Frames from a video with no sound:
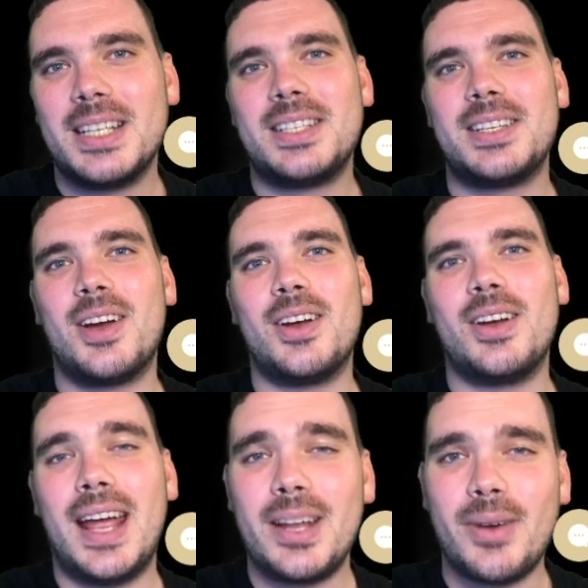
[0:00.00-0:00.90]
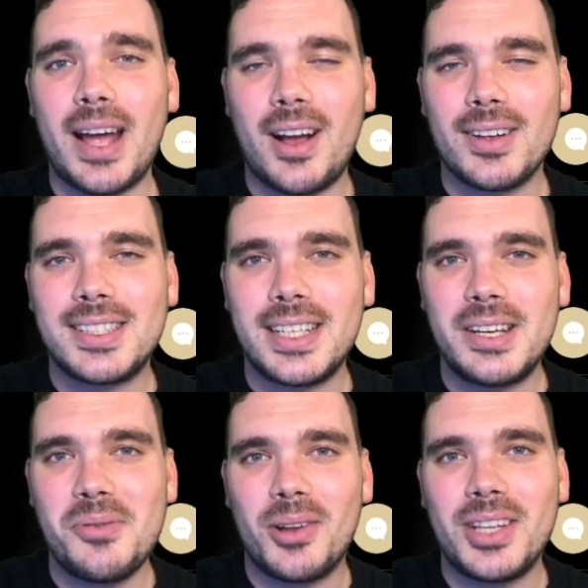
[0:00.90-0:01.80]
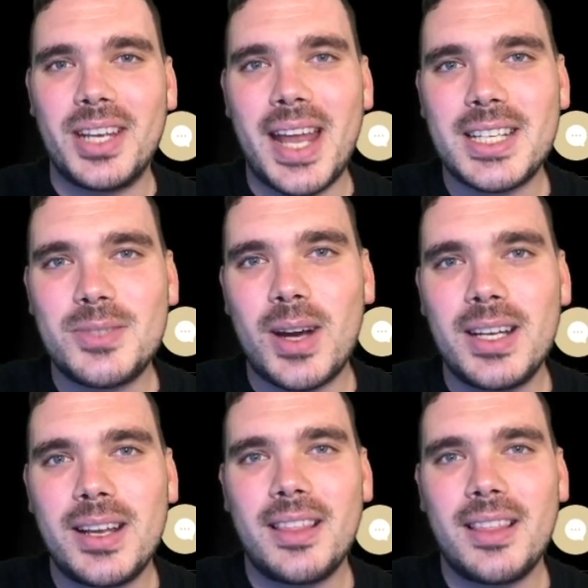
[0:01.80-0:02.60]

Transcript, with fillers: So anyway, I'll see you on the next one.